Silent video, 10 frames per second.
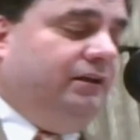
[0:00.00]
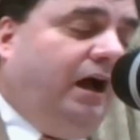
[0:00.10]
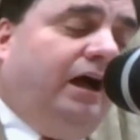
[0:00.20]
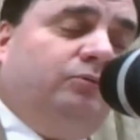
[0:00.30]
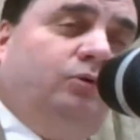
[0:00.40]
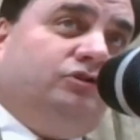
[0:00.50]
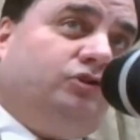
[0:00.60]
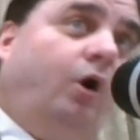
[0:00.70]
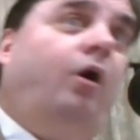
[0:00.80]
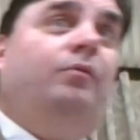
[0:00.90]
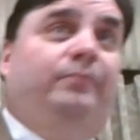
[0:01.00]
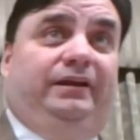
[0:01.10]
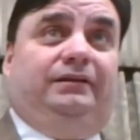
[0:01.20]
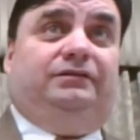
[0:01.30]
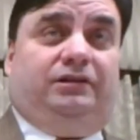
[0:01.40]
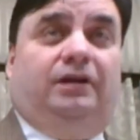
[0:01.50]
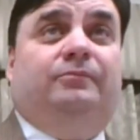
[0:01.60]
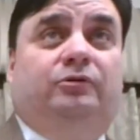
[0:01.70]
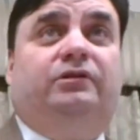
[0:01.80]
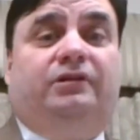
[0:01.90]
God wants all men to
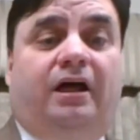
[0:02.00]
come to the